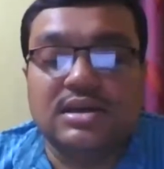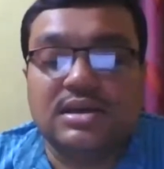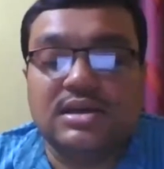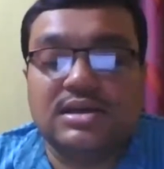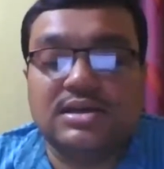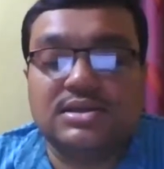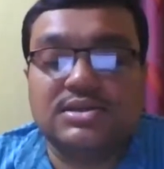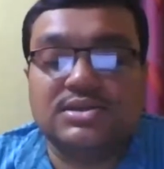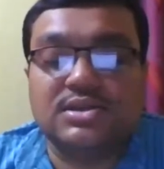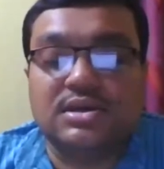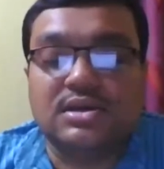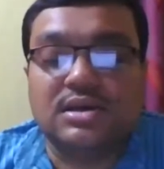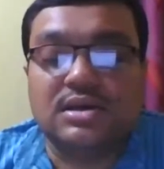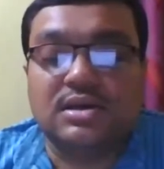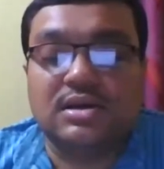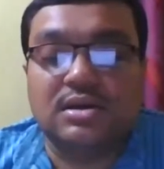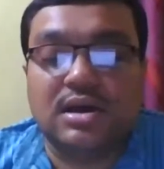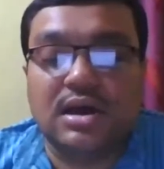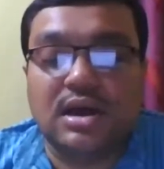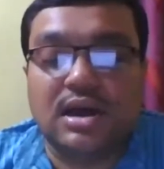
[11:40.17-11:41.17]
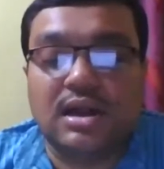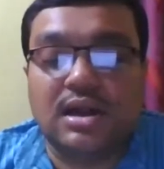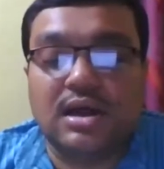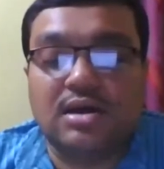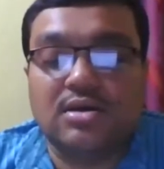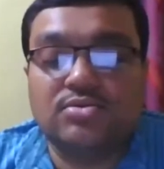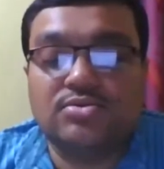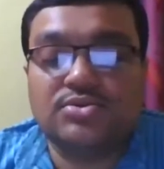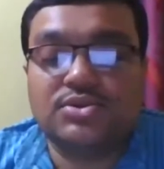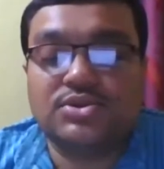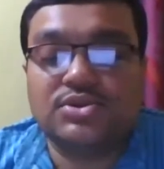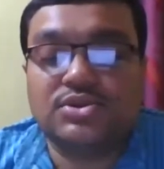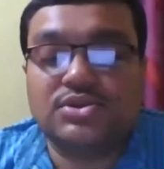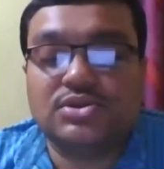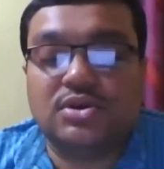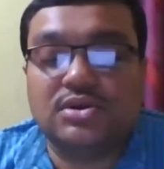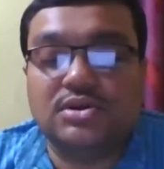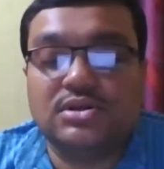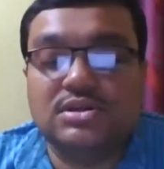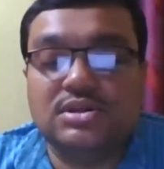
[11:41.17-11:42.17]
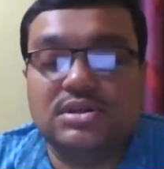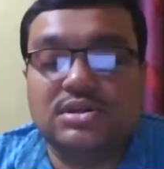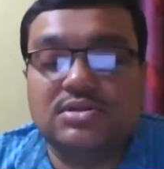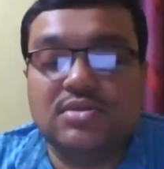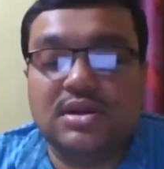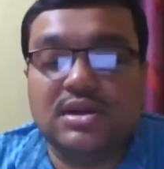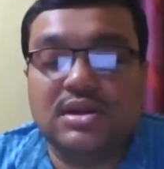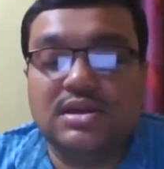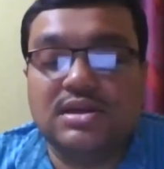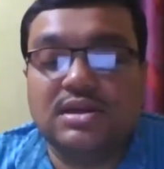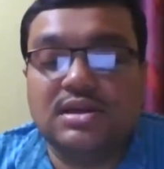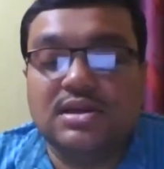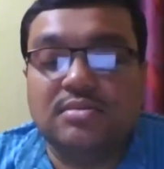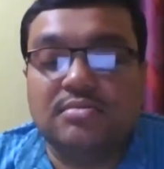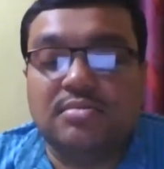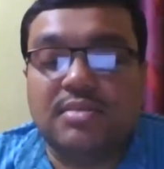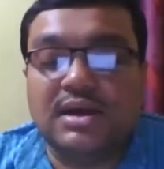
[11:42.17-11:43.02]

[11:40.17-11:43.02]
is aroused continually